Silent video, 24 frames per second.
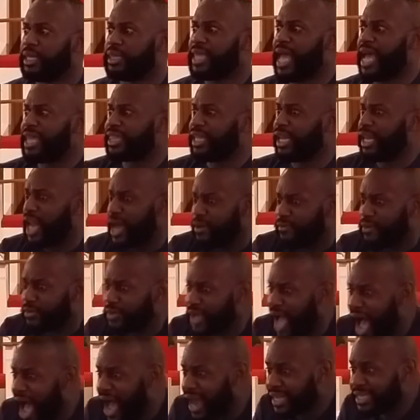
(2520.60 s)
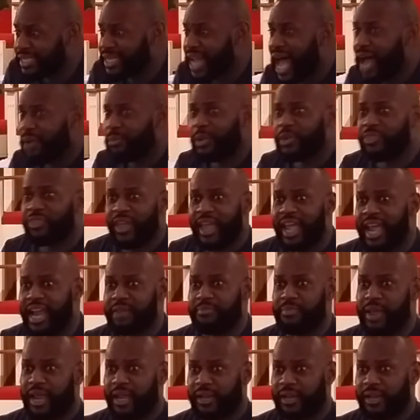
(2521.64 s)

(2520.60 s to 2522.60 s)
that the love of God is not within